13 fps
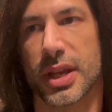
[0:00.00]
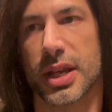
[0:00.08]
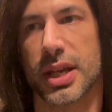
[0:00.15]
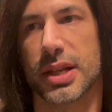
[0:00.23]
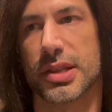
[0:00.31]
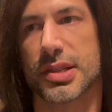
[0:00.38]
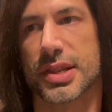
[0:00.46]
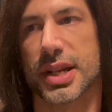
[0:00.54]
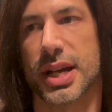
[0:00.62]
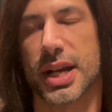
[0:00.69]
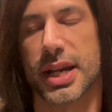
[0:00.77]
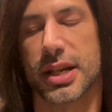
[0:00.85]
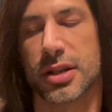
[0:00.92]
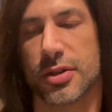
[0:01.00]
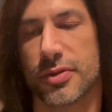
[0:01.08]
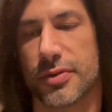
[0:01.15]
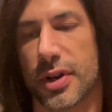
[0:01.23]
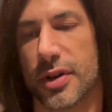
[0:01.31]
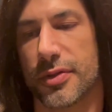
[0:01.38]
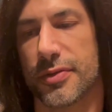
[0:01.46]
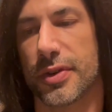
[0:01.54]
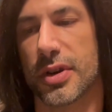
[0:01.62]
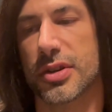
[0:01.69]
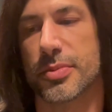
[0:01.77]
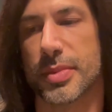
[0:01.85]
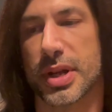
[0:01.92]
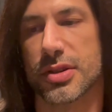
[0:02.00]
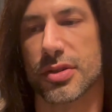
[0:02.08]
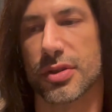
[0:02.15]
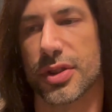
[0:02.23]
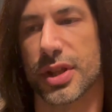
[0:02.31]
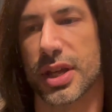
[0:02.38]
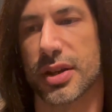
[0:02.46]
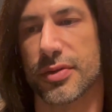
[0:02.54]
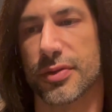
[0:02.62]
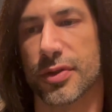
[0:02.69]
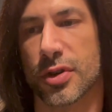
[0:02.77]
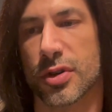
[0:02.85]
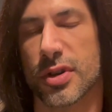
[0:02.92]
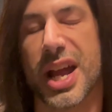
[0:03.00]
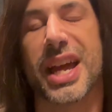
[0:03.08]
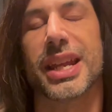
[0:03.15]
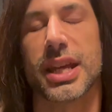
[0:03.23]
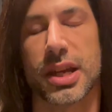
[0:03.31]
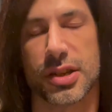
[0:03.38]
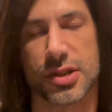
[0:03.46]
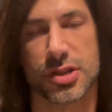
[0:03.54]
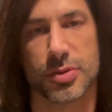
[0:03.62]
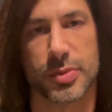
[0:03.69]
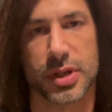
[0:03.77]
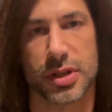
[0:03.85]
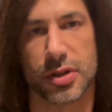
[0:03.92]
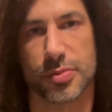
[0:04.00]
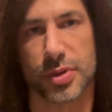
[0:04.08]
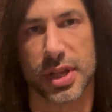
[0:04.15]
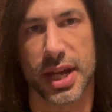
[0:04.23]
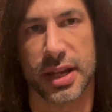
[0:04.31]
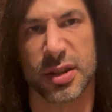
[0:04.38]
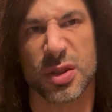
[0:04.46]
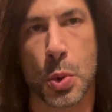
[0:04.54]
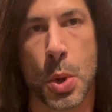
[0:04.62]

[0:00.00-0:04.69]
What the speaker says: is kind of a fundamental thing for any instrument you're playing.